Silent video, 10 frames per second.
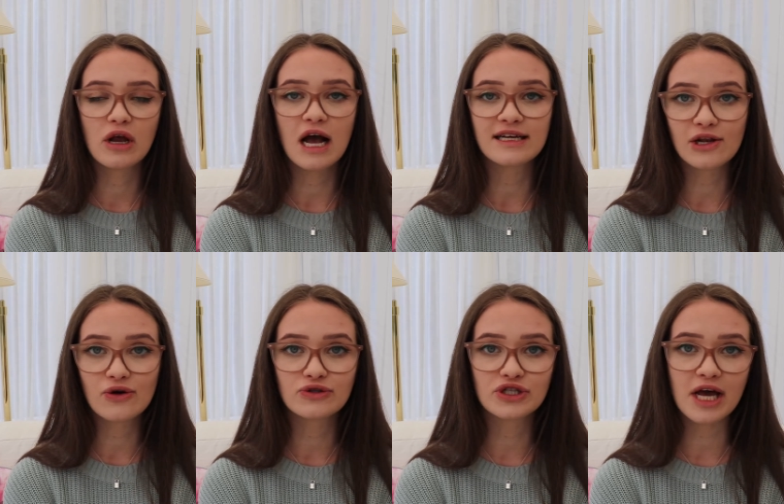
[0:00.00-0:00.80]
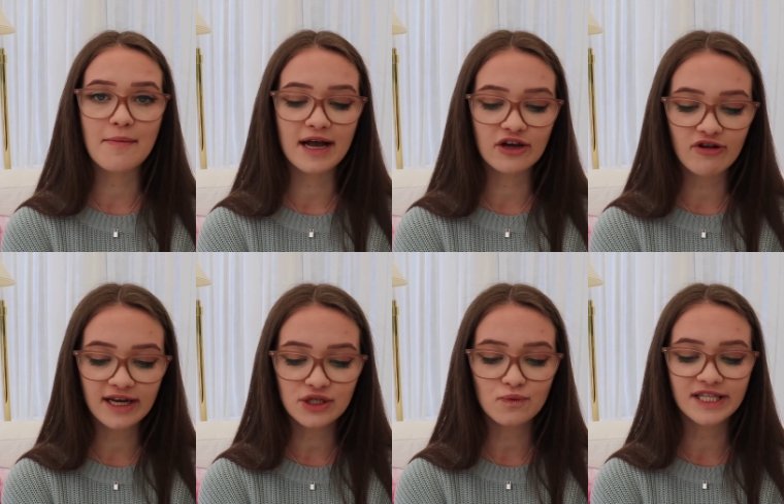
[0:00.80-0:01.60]
has launched a
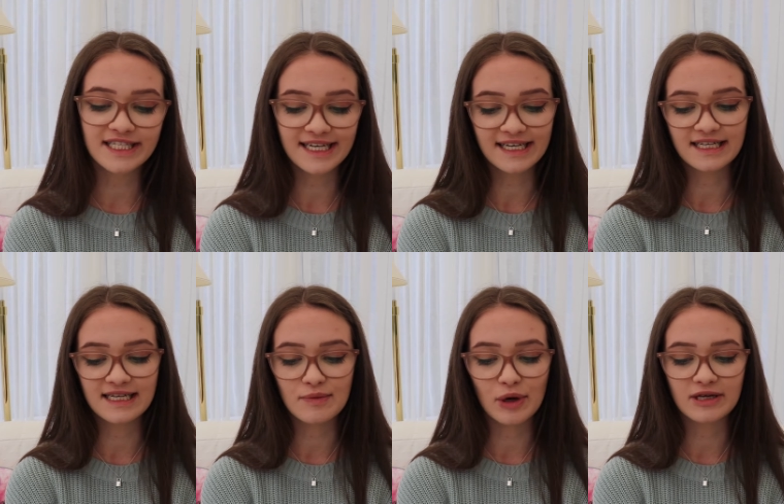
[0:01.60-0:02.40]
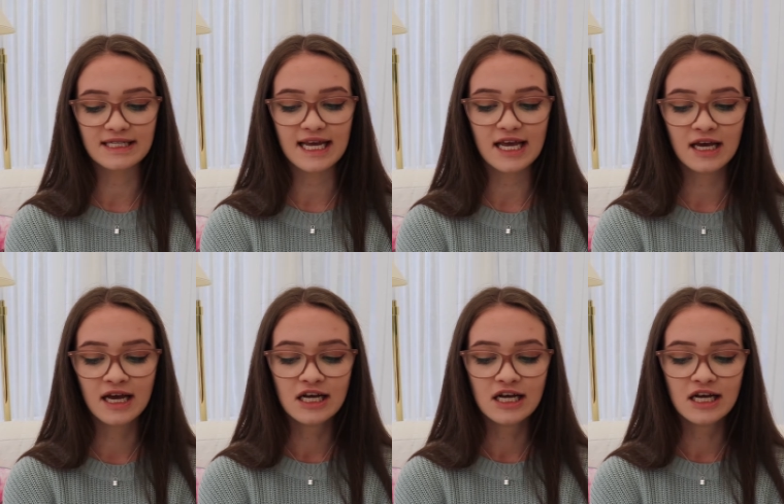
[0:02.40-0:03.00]
migration with dignity policy